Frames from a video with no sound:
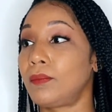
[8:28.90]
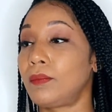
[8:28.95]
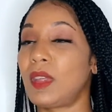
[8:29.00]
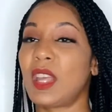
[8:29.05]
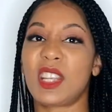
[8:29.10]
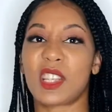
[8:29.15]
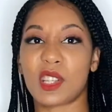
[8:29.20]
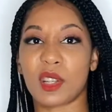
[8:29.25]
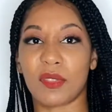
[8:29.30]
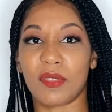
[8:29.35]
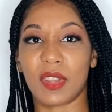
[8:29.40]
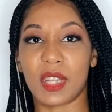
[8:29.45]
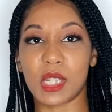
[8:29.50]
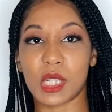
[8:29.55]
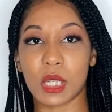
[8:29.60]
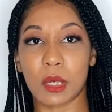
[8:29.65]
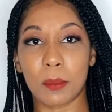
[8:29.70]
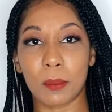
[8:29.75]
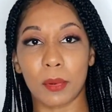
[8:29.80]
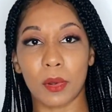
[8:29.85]

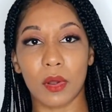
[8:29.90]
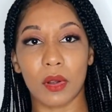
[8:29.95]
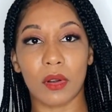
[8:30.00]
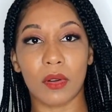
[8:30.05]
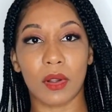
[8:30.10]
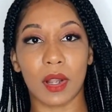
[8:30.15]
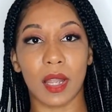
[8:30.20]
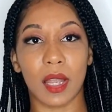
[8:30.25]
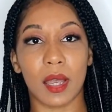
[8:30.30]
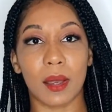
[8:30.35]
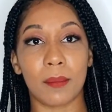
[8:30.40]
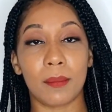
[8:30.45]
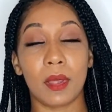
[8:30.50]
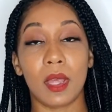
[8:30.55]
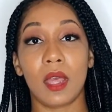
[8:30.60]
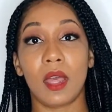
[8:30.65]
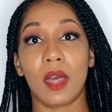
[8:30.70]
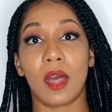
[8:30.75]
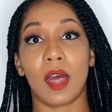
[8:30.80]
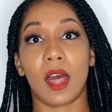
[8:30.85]
intervention program
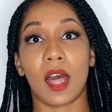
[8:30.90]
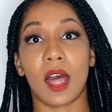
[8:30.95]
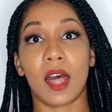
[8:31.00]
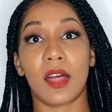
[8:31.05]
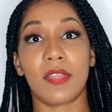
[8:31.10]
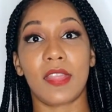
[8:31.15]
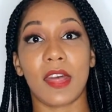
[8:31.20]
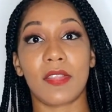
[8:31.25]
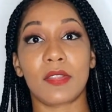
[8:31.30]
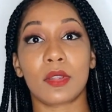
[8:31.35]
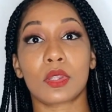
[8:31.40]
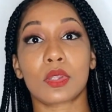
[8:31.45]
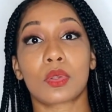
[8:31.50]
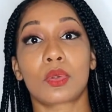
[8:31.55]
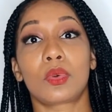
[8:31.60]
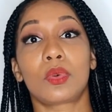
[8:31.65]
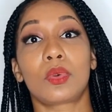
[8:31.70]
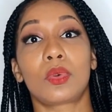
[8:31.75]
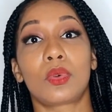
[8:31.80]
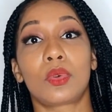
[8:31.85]
that the
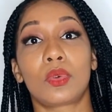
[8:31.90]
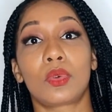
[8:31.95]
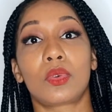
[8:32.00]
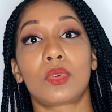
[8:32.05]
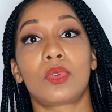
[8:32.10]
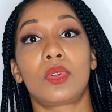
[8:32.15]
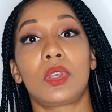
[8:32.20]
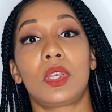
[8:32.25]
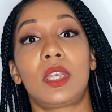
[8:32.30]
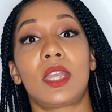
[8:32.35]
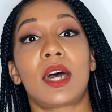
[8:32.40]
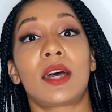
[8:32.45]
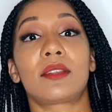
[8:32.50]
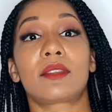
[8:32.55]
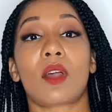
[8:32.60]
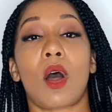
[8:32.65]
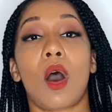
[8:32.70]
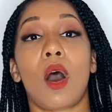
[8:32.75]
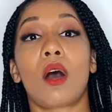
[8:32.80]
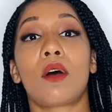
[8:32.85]
school does
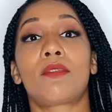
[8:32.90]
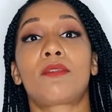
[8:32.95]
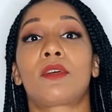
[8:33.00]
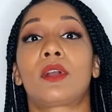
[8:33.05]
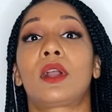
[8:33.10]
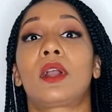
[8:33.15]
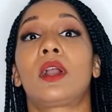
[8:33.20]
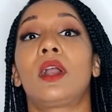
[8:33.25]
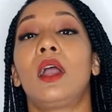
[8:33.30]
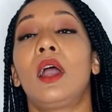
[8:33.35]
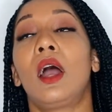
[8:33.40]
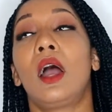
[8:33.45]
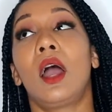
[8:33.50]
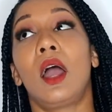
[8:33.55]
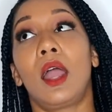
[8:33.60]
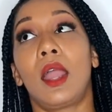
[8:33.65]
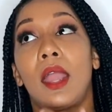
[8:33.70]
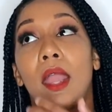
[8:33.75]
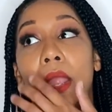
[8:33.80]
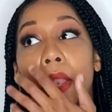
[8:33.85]
offer
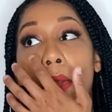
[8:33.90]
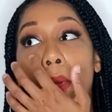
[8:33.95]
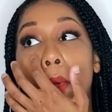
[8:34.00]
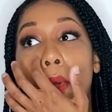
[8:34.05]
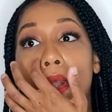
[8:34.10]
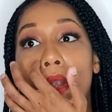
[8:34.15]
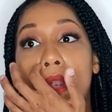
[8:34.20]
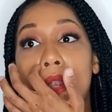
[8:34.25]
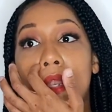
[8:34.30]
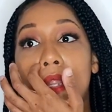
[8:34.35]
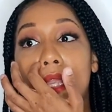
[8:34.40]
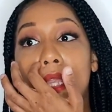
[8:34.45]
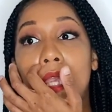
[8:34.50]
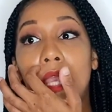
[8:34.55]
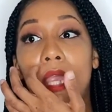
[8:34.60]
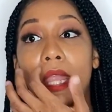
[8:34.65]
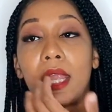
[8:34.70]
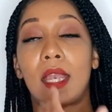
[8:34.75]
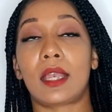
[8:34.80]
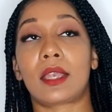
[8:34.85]
in order to
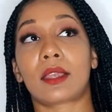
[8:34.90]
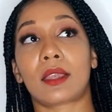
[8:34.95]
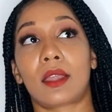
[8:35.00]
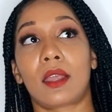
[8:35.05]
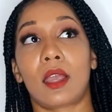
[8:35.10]
get